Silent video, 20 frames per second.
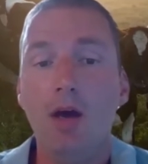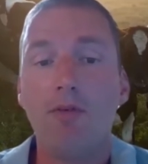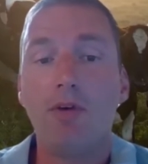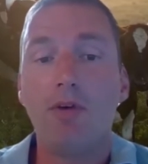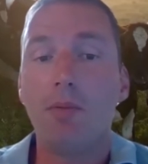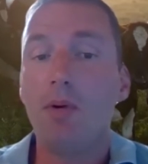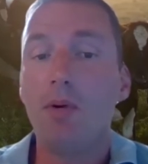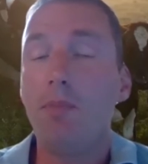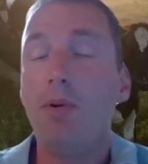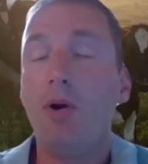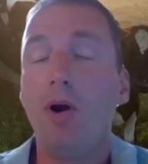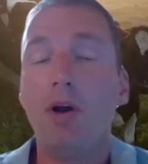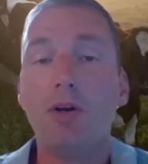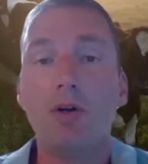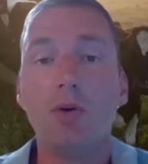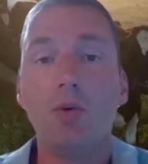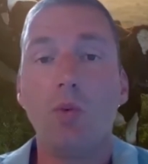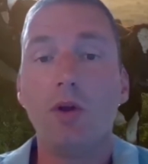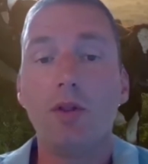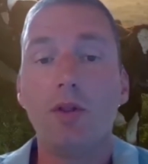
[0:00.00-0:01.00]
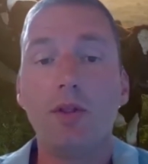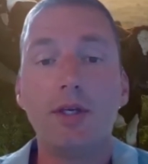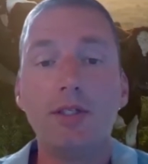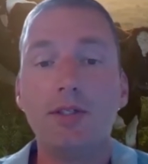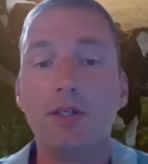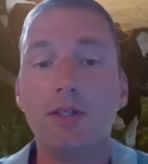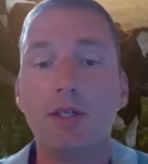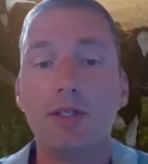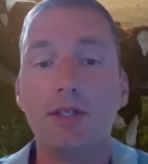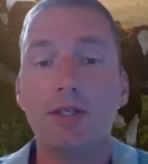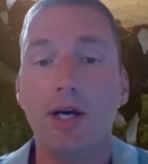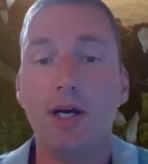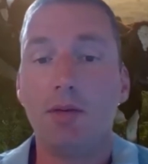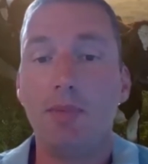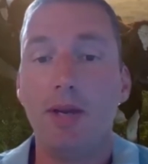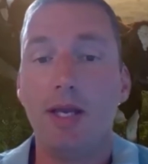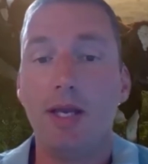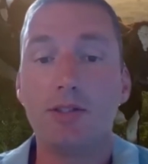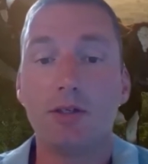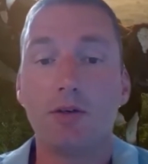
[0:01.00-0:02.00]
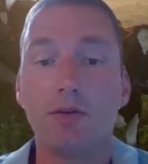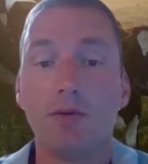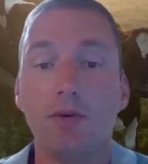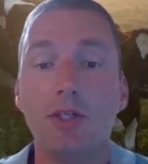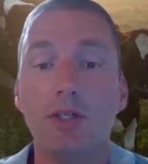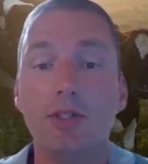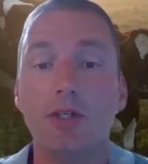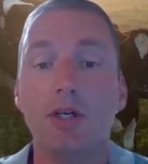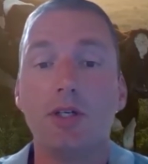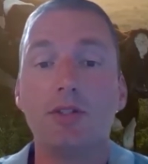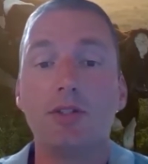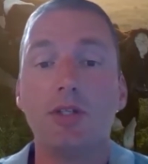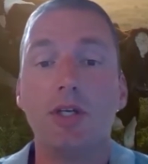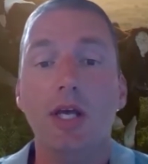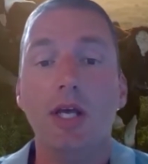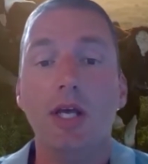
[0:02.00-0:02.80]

from a partner willing to conduct basic research.